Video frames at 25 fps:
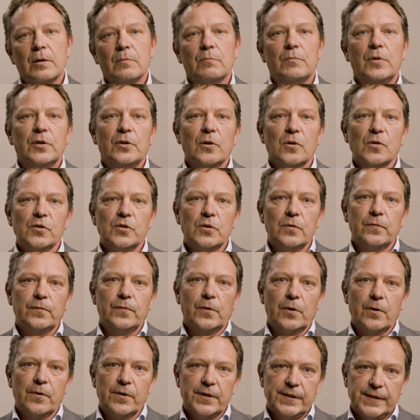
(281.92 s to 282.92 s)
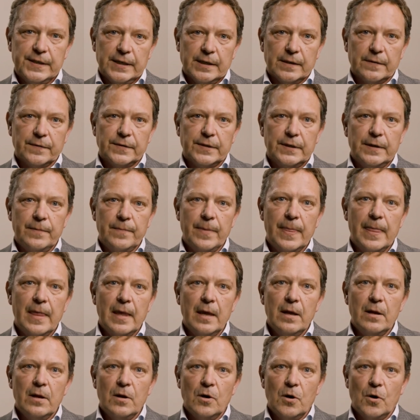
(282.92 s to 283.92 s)
But also for ourselves,
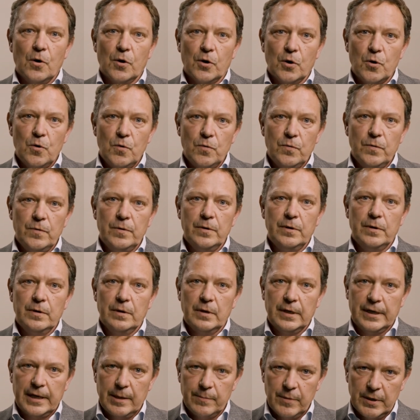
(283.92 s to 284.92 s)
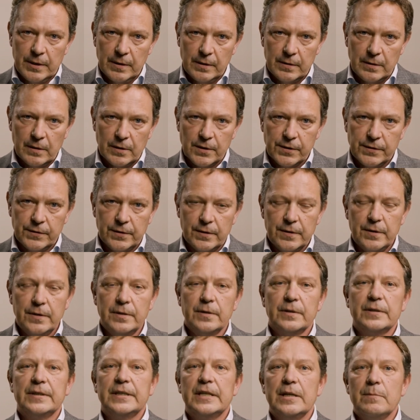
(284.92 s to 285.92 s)
our own chemical cluster,
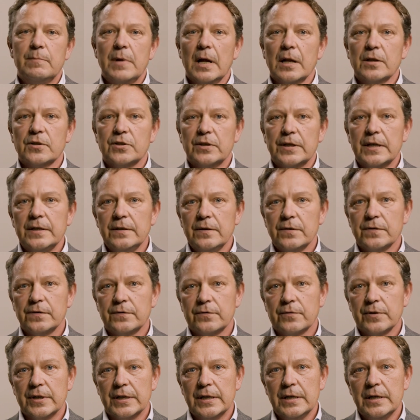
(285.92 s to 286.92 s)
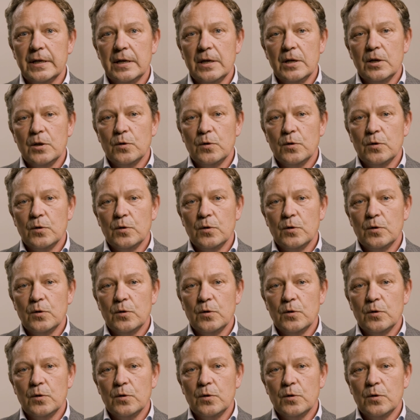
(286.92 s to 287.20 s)
the Belgian industry,